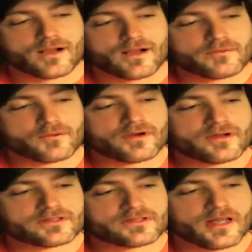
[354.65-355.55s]
It
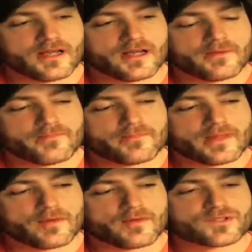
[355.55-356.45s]
was
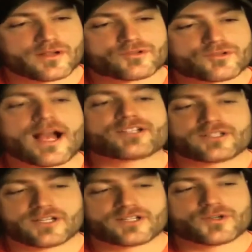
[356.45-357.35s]
a
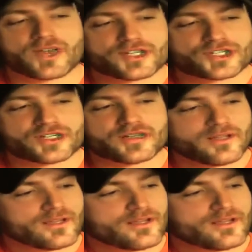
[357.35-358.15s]
tragic situation,